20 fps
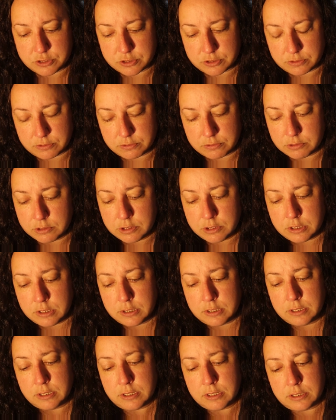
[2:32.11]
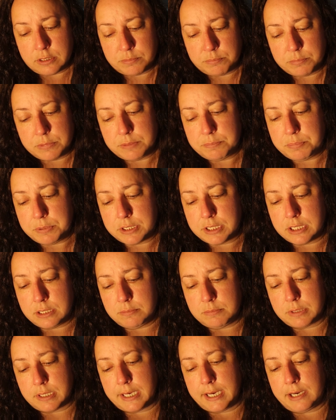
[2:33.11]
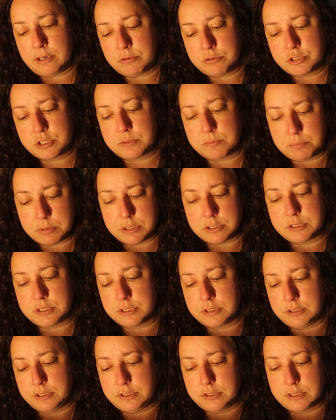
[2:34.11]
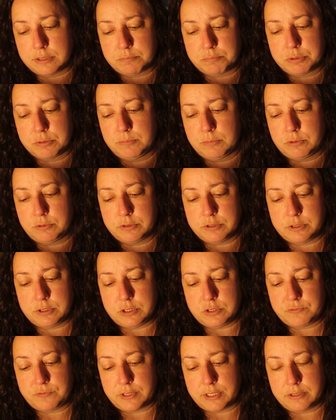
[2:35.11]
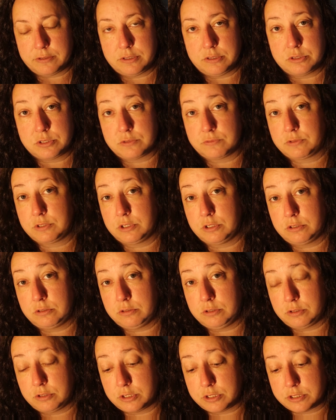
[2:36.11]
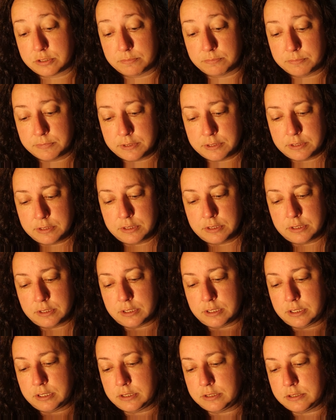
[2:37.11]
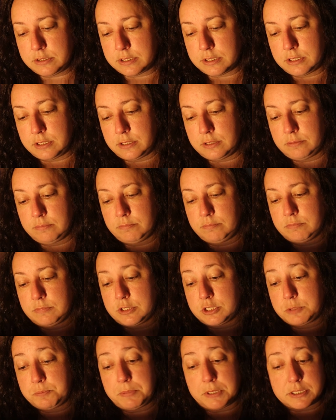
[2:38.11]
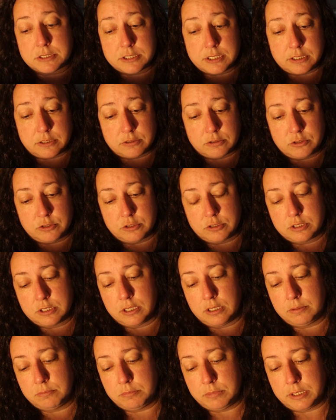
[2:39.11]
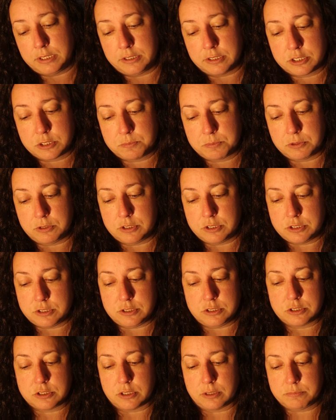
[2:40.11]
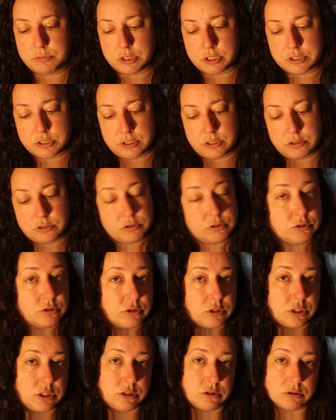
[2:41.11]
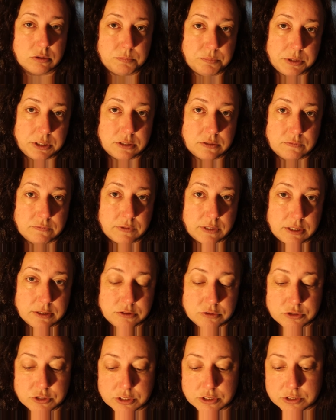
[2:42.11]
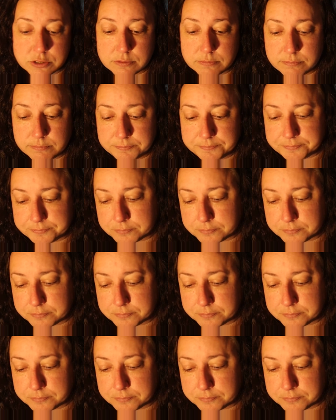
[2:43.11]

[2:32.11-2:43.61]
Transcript: So it became a house basically that promoted these values of colonialism, and the spectator could come and experience these objects under a European value system.